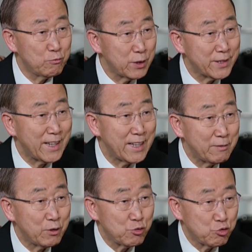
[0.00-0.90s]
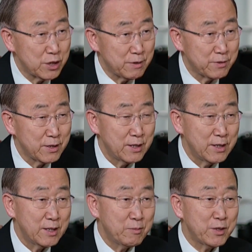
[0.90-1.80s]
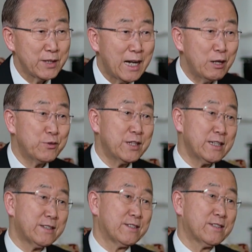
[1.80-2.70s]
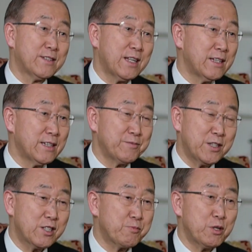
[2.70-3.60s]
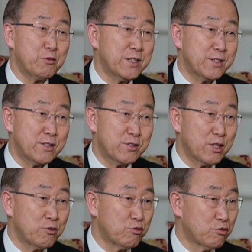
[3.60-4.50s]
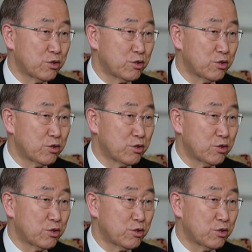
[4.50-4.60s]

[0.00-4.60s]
of what they have achieved. But now that they are experiencing such